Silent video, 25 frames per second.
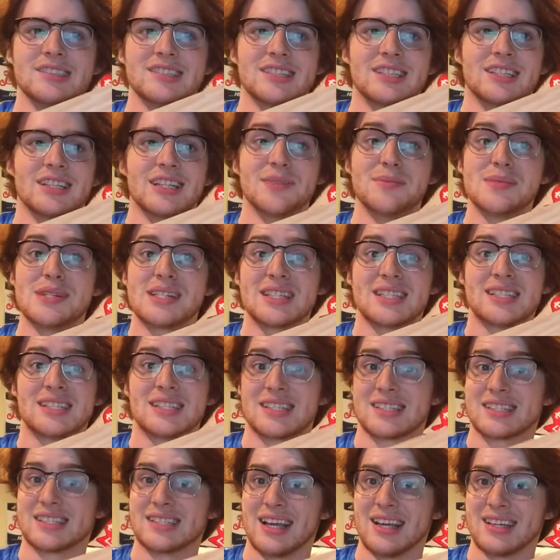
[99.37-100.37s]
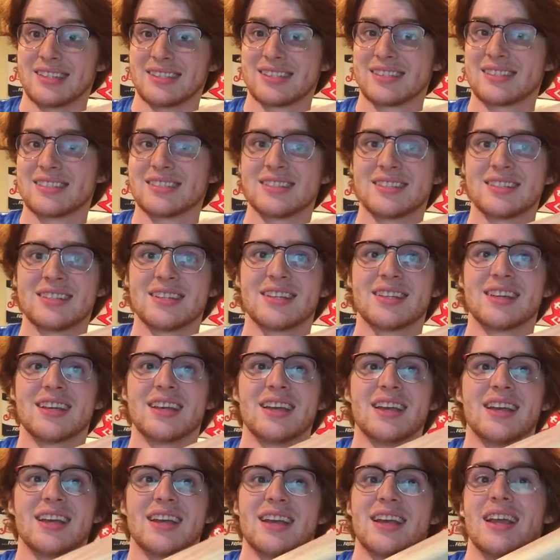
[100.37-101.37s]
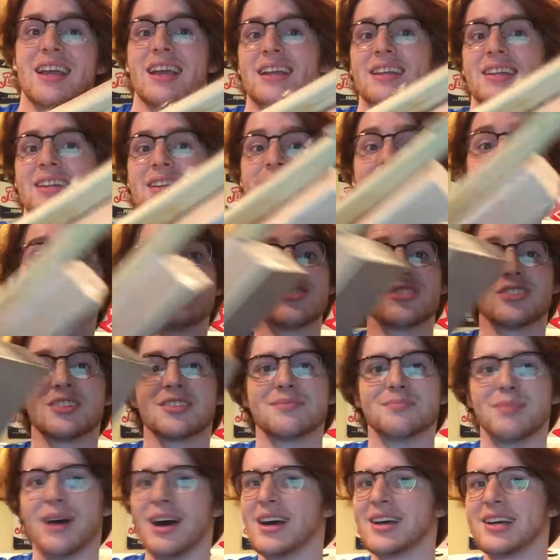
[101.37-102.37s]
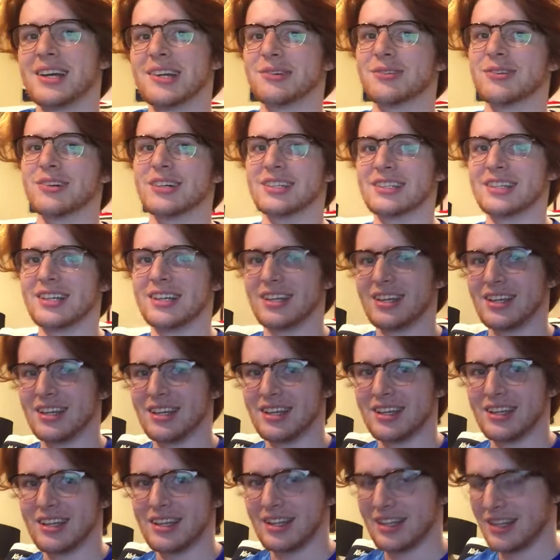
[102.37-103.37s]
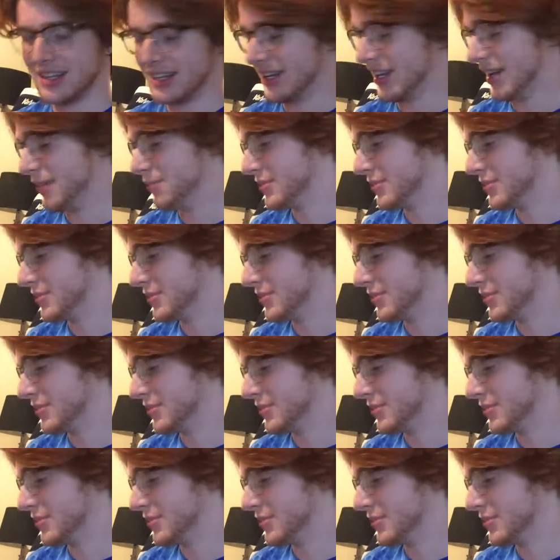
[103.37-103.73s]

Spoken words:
to limited success, and eventually buying one, and